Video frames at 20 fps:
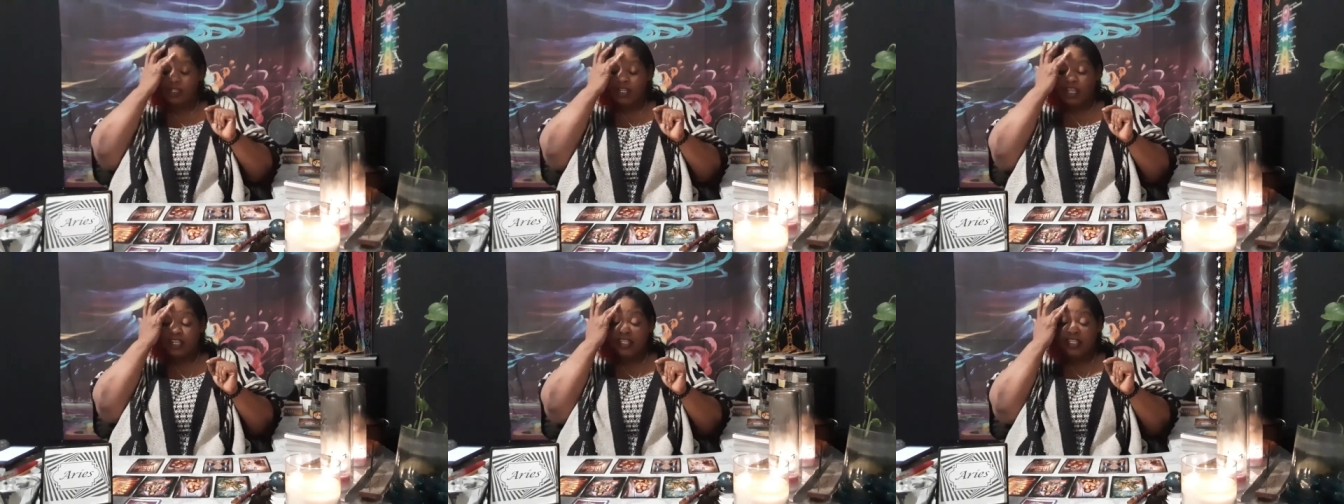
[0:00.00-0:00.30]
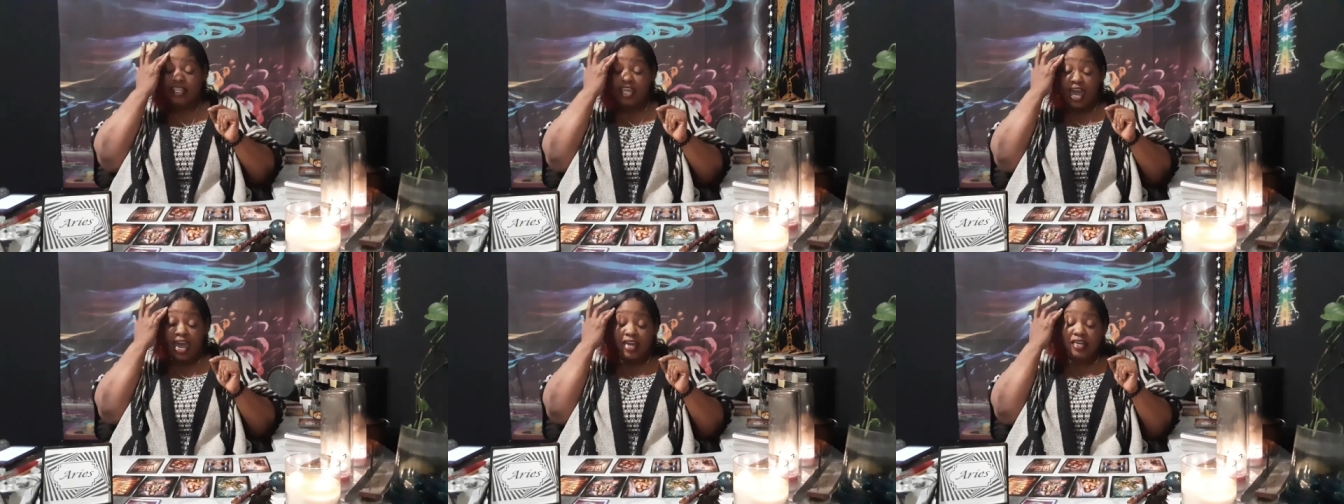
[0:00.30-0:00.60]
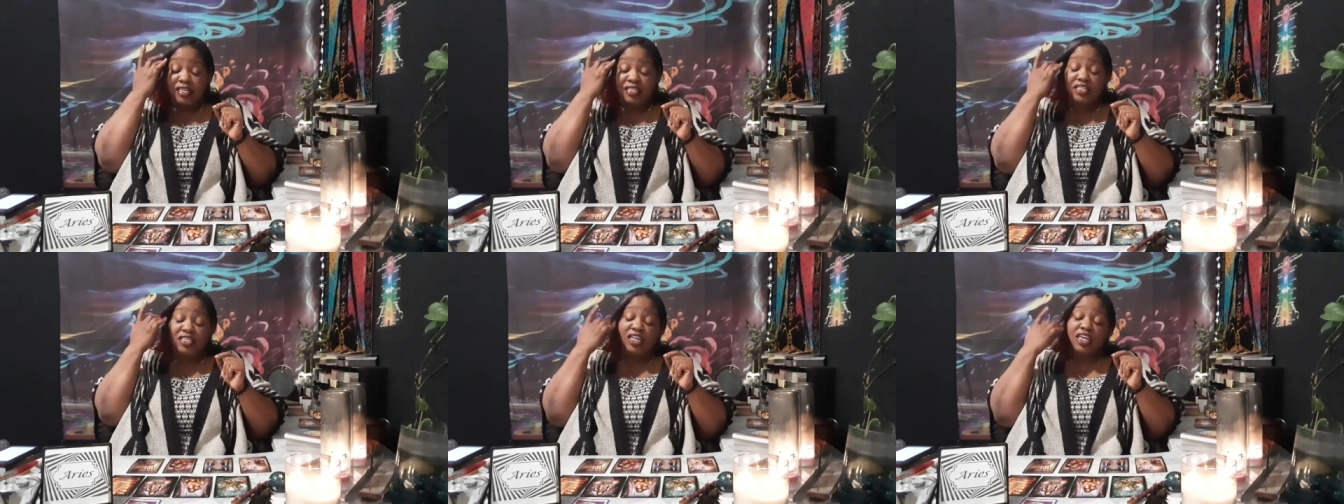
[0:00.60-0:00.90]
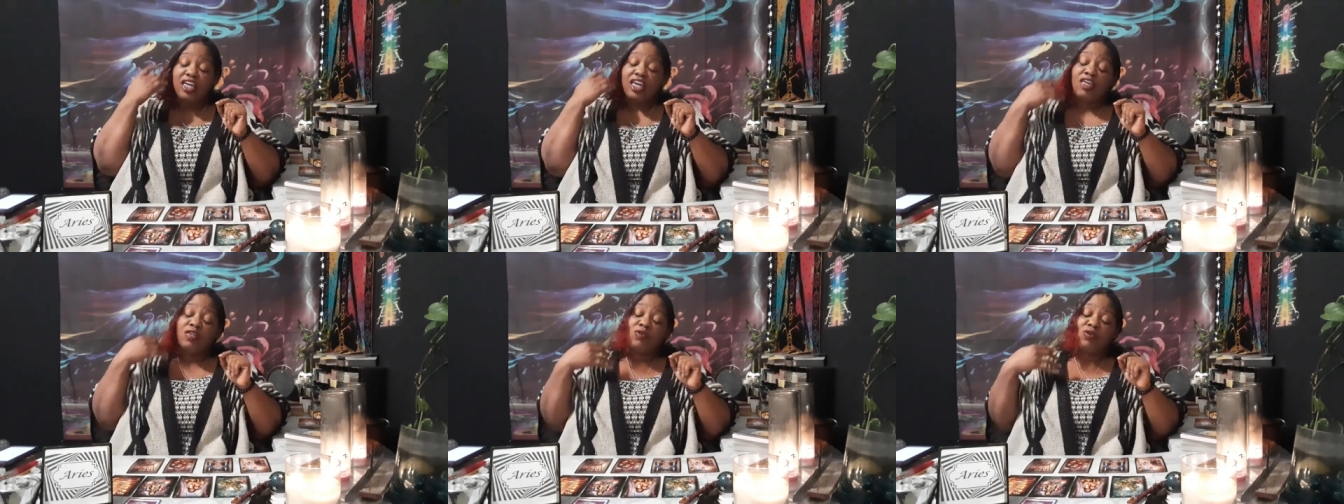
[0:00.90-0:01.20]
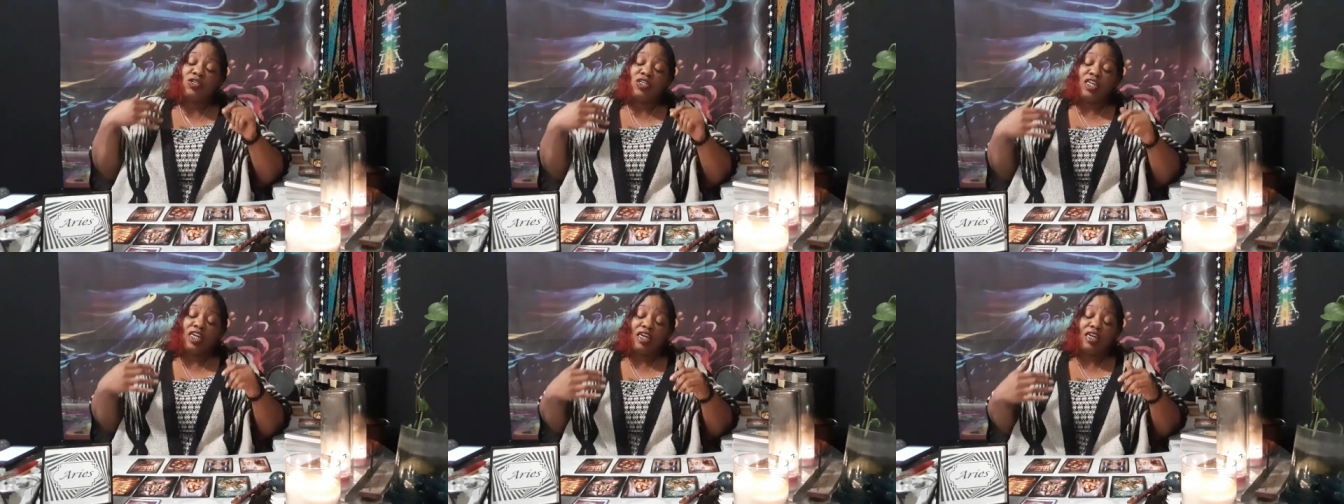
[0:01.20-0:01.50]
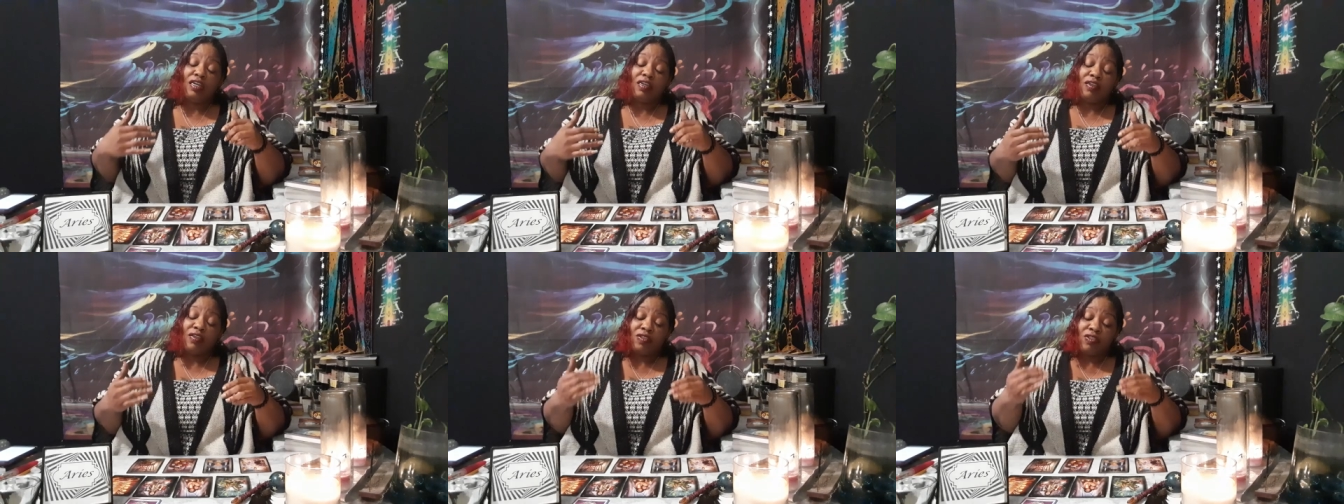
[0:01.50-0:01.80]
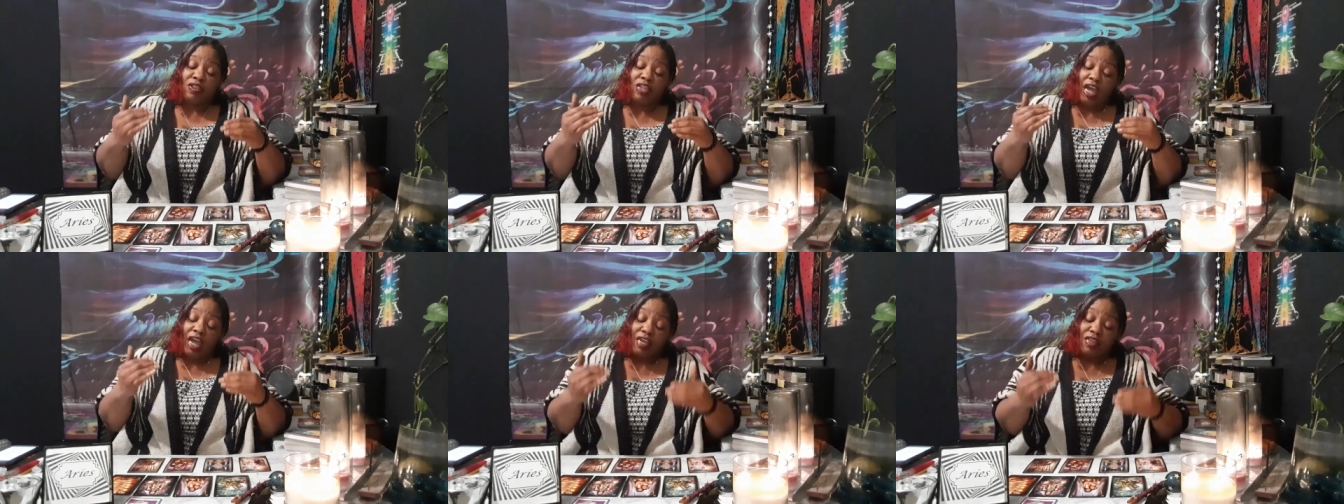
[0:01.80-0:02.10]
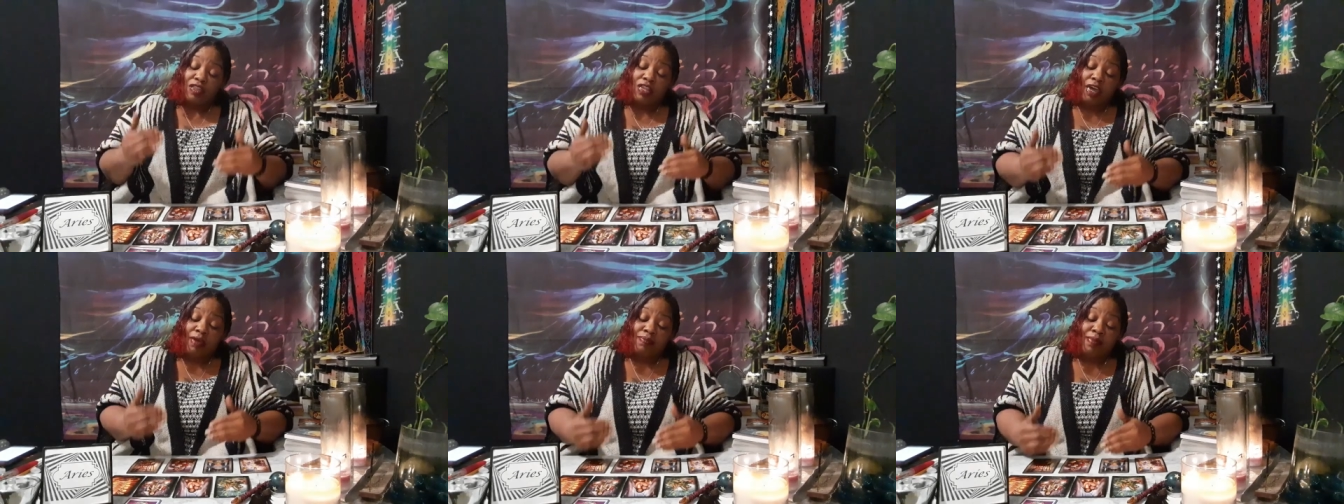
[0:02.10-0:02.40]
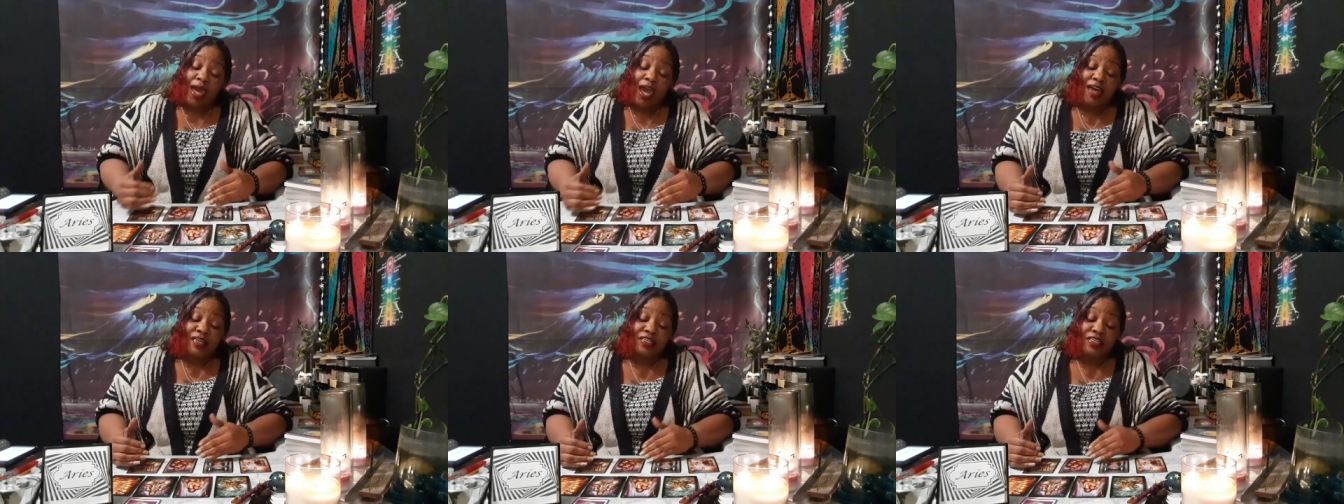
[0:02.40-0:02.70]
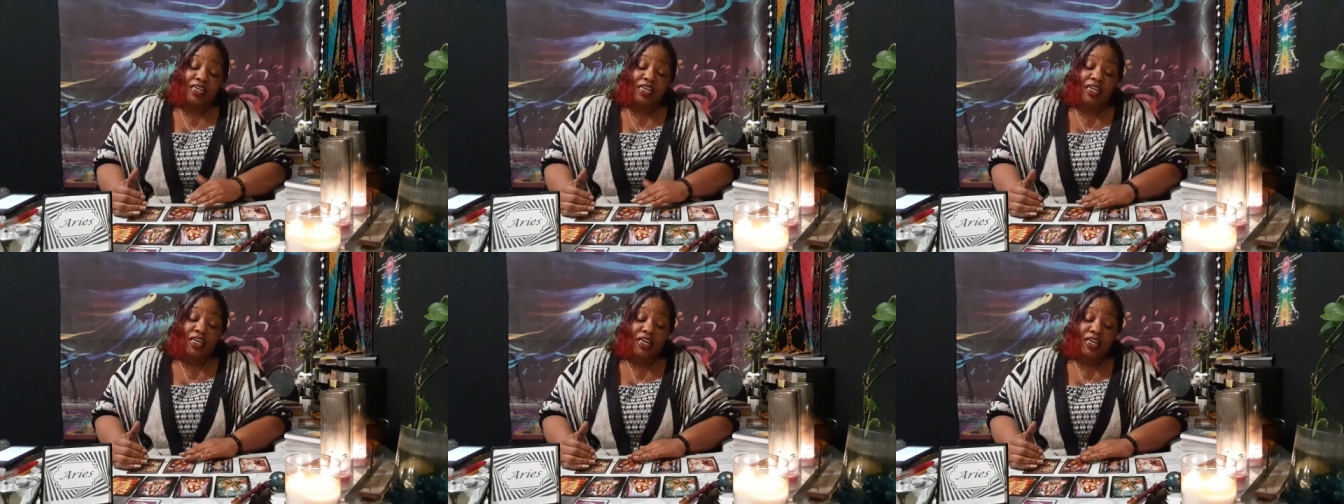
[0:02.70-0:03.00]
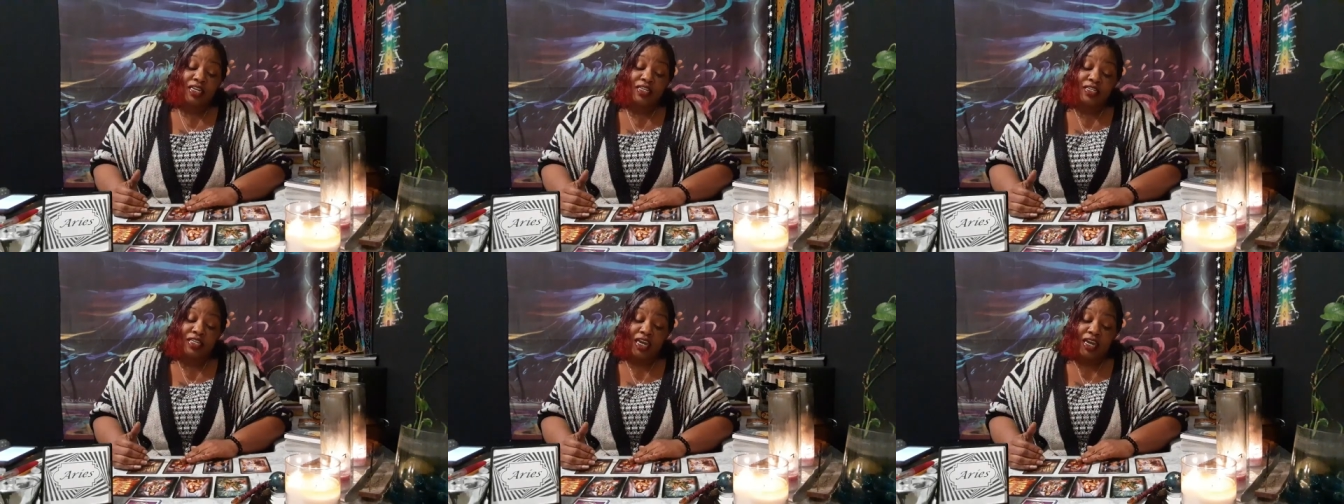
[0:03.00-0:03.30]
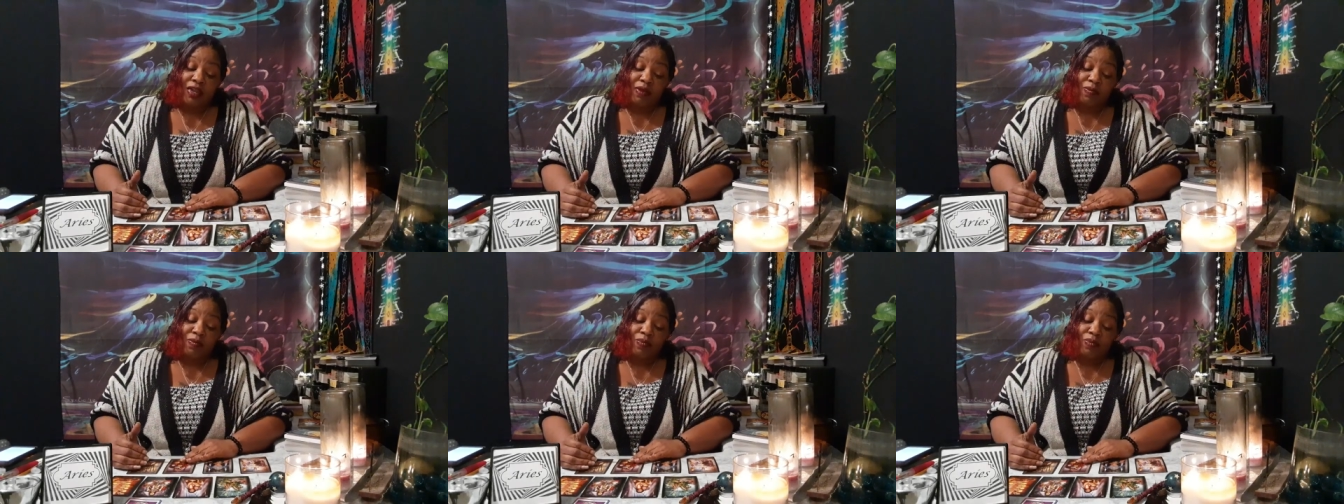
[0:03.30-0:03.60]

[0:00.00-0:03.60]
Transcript: That is the energy that that masculine is in.